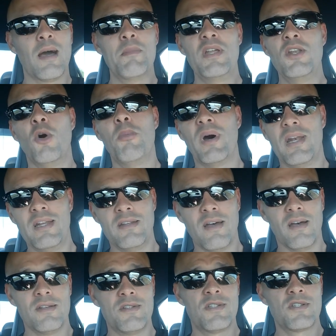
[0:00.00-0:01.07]
I mean, nobody
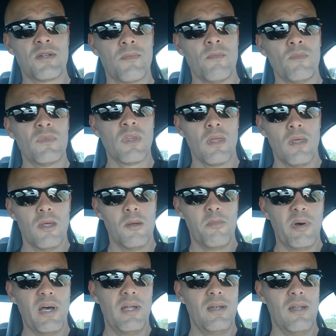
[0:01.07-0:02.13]
does.
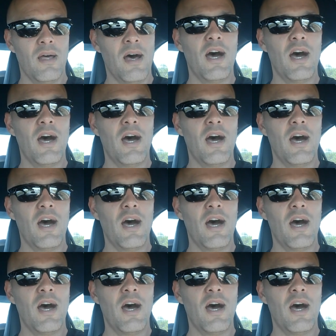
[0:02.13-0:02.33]
But